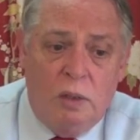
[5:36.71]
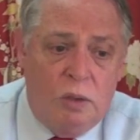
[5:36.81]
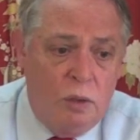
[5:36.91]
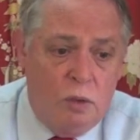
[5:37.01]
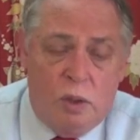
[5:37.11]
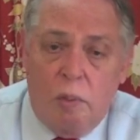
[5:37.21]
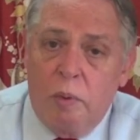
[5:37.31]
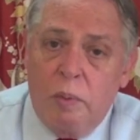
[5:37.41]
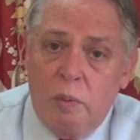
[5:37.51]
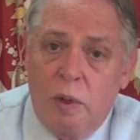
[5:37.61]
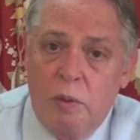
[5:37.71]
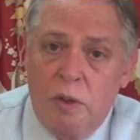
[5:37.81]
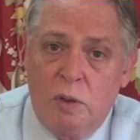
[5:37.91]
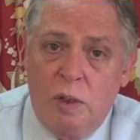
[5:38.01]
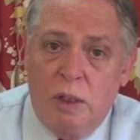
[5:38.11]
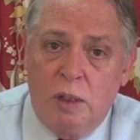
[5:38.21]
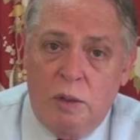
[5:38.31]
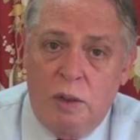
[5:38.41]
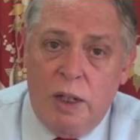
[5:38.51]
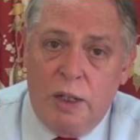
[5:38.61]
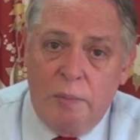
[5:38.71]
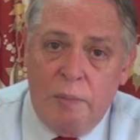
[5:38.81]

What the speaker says: to supplement what we're doing in the clinic.